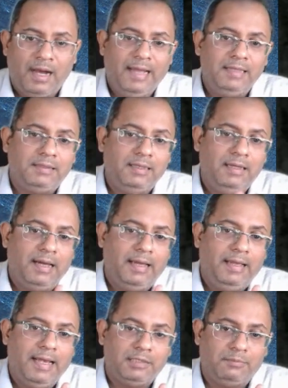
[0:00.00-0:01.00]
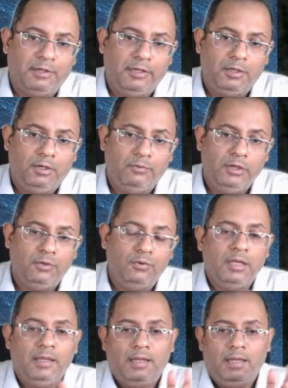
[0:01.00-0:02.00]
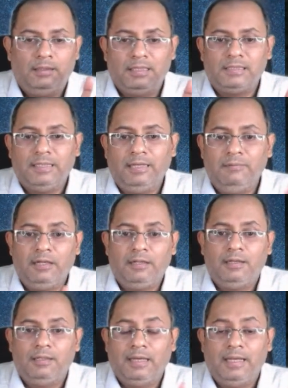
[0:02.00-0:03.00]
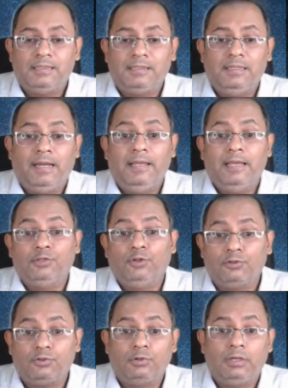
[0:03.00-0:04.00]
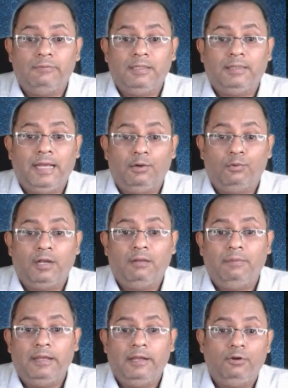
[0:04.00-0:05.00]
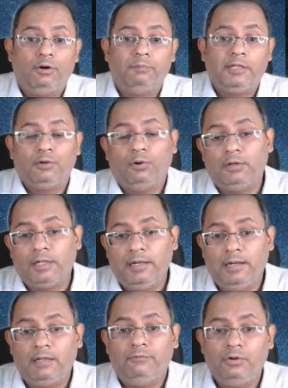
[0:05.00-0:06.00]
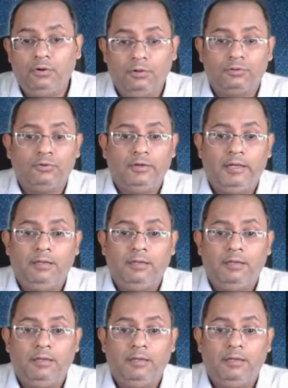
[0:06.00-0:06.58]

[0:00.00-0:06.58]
ICAI has a particular view. In the study material, the ICAI has also given that one may adopt an alternative view also,